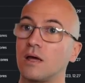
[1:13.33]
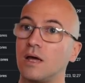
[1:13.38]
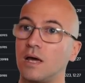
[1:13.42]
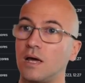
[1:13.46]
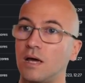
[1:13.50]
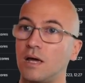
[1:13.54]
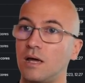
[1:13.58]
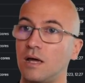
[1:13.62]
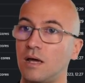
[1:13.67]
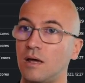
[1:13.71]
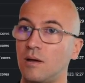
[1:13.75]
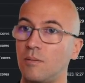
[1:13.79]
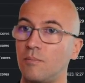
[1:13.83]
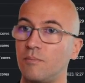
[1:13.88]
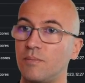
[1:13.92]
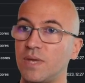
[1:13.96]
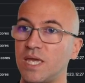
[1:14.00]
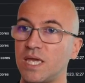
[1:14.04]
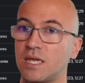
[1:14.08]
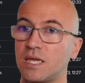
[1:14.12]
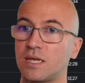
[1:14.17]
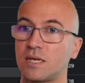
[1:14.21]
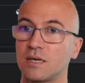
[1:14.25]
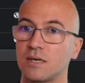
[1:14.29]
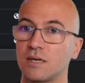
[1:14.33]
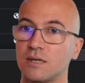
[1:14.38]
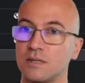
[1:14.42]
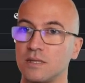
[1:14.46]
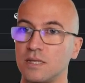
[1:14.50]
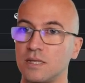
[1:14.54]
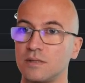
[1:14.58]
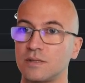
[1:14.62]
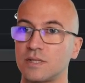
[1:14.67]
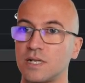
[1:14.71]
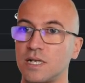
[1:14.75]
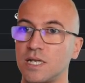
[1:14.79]
uh, make the
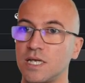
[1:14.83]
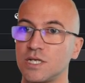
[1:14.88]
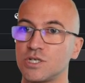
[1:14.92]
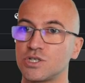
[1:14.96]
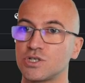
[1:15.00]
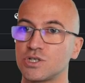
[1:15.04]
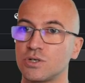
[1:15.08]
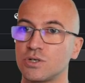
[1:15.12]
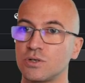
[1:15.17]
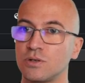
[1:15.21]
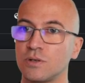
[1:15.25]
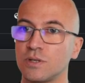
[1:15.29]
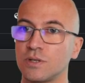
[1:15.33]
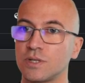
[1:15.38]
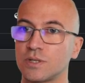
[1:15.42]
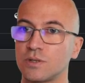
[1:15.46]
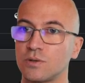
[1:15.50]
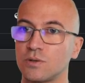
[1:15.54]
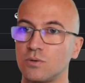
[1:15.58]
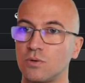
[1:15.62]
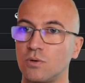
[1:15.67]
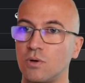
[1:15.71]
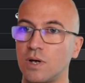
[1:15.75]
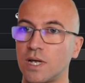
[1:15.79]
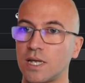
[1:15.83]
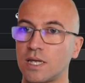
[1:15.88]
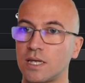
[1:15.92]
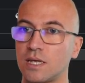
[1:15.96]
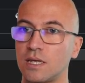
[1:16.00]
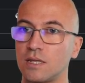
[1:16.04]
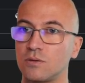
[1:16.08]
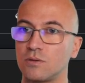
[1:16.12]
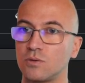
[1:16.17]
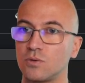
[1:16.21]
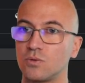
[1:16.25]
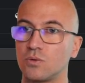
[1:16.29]
installation. So I
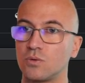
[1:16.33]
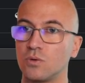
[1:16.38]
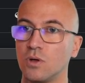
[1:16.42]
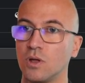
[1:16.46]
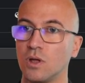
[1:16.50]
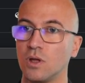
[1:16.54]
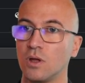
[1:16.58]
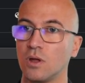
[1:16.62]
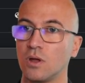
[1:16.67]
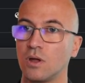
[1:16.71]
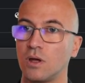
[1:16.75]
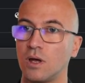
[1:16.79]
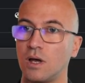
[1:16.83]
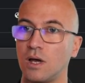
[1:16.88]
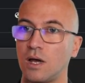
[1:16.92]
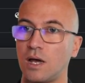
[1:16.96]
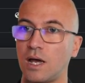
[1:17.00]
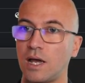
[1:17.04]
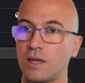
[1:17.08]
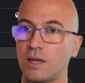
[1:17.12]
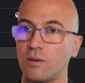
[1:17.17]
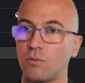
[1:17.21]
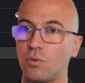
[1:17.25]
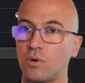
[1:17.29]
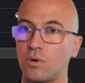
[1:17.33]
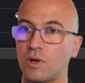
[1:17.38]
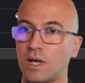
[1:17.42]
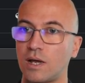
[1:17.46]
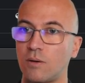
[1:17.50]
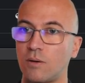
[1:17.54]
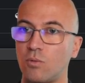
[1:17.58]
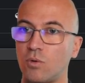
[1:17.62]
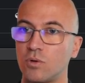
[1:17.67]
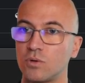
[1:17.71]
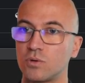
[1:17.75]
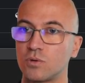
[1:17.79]
can do, I, I
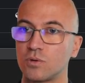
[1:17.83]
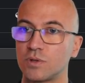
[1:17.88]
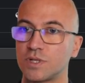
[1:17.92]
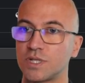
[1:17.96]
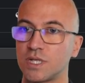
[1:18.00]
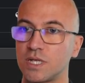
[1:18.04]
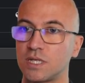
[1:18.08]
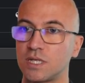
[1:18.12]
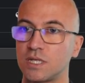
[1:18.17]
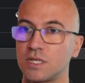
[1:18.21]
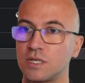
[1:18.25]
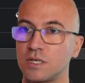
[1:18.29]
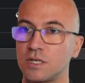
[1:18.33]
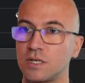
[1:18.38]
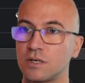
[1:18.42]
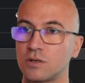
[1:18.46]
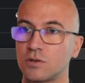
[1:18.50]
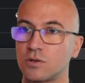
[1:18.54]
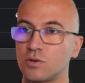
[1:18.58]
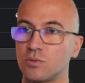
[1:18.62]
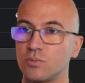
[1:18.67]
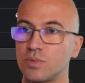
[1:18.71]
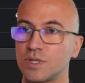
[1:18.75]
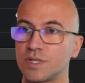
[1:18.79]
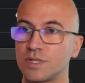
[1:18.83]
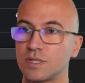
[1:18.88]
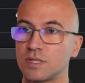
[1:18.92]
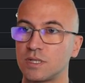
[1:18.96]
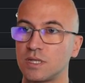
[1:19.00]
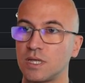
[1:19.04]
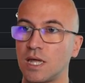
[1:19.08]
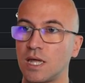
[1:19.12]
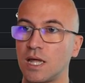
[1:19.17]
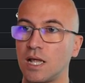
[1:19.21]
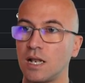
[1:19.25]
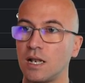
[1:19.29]
want to say here
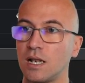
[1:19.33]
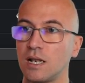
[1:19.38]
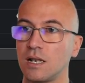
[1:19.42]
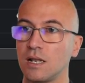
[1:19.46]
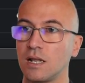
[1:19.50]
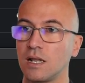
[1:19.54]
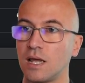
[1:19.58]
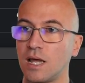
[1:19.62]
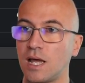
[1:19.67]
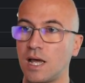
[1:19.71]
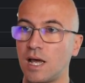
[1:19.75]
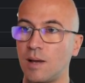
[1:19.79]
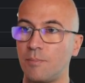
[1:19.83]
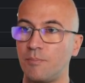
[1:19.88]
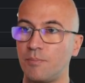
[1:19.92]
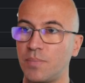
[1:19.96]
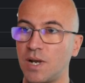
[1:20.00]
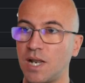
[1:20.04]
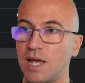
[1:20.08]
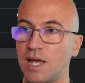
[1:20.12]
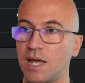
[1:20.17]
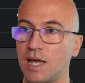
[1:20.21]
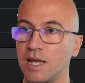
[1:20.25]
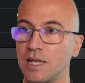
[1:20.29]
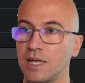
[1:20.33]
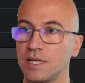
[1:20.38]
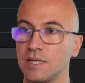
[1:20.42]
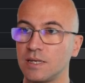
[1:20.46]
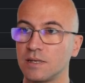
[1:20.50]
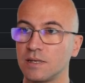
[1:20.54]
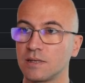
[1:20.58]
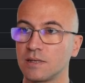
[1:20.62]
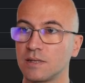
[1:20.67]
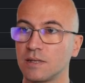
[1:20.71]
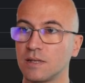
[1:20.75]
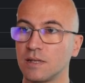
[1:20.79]
kubectl, apply.
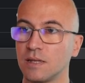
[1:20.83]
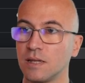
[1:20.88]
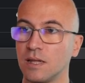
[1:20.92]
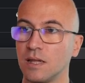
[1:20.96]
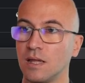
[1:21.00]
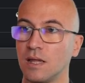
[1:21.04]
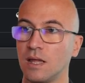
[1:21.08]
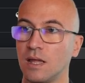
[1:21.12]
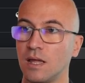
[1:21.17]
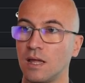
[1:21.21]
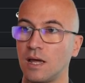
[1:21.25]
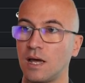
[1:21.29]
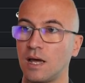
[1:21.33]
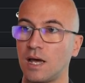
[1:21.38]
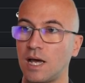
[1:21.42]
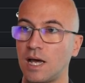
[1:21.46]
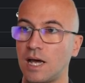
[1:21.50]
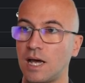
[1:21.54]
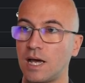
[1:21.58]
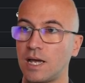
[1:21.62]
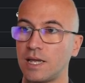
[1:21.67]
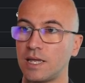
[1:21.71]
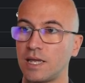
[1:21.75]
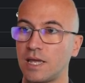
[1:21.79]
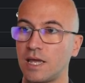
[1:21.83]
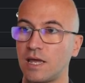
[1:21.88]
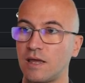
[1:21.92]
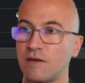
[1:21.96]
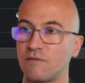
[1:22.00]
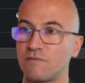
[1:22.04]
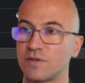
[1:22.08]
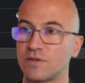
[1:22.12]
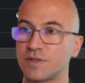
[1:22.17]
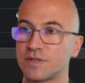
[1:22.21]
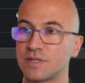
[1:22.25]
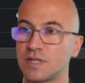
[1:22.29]
I
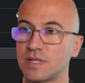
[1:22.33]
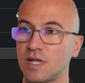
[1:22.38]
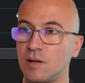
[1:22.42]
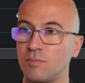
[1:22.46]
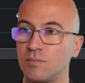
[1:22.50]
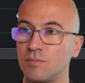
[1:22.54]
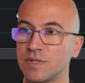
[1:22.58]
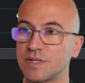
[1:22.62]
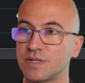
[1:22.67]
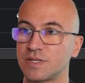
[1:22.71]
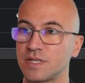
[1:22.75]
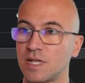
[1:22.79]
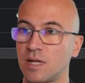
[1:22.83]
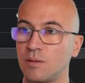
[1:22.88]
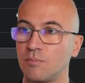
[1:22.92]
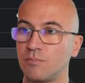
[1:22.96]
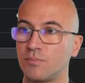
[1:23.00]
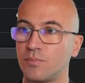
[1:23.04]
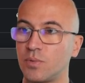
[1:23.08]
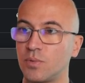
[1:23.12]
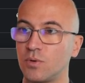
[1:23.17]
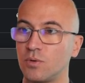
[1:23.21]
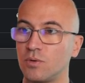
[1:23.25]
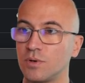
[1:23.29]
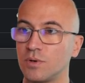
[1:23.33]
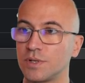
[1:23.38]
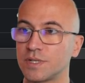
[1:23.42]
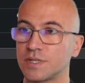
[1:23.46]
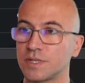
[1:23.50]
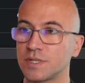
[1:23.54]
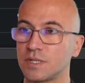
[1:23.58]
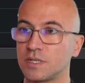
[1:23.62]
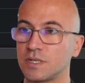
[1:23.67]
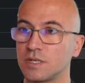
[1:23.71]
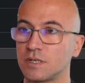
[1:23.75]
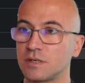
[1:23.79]
have some samples
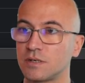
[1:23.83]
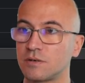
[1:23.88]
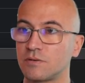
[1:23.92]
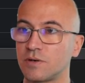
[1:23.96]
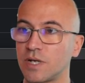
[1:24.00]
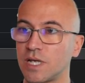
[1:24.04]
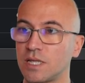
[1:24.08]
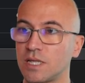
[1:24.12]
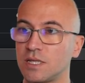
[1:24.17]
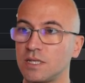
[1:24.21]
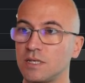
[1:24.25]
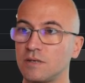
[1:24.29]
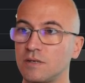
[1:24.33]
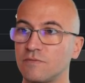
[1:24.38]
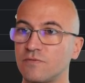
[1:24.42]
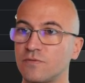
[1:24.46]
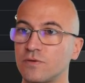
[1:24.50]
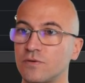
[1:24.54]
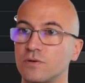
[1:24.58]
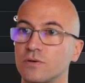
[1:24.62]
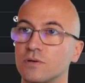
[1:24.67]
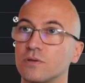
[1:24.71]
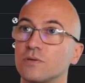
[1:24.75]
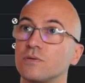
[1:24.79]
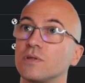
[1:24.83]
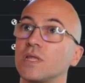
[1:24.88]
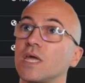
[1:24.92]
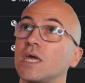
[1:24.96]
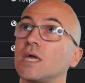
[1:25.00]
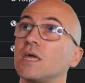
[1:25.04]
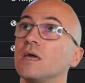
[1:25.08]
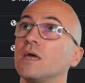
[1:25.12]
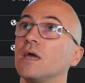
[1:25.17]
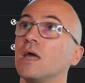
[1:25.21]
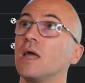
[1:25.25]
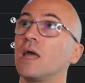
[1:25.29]
here ready for
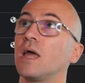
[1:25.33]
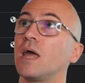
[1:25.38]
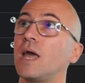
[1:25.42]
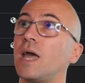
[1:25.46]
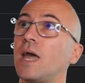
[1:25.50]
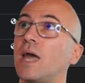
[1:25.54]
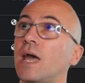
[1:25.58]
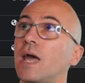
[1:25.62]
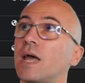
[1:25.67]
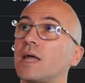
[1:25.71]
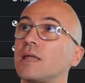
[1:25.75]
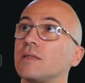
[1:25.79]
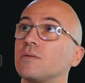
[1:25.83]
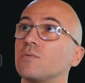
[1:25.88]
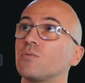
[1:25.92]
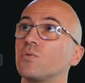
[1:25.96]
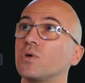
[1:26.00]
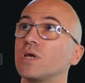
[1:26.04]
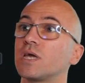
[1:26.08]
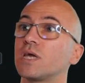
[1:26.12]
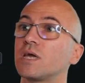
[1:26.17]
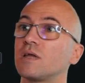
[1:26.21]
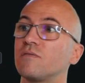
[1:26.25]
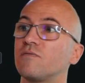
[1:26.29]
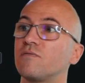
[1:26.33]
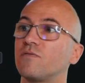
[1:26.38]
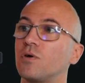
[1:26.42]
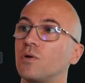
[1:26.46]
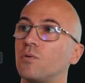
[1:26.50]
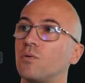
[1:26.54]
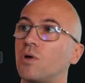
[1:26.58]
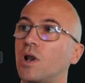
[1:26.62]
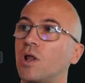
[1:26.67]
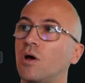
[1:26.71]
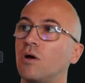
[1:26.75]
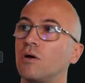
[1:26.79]
today and we can
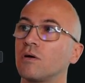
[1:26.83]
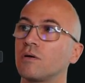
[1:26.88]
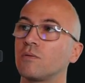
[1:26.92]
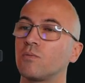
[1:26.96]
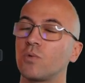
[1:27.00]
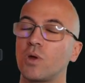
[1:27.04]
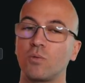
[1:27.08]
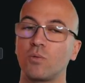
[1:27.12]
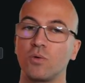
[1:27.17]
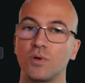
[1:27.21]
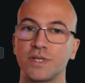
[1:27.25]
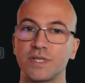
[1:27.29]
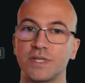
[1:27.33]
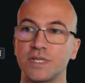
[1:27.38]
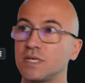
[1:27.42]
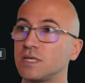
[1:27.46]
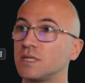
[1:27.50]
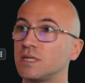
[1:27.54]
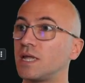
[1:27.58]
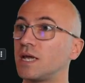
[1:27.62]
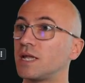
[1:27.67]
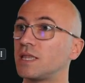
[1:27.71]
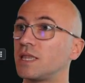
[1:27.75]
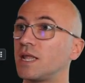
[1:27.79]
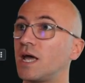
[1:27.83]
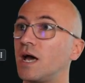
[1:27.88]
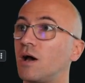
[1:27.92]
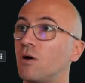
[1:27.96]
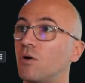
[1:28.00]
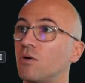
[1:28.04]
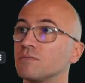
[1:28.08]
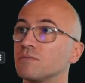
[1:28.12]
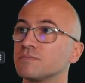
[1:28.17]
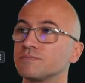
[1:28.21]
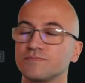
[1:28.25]
follow along. We will see that now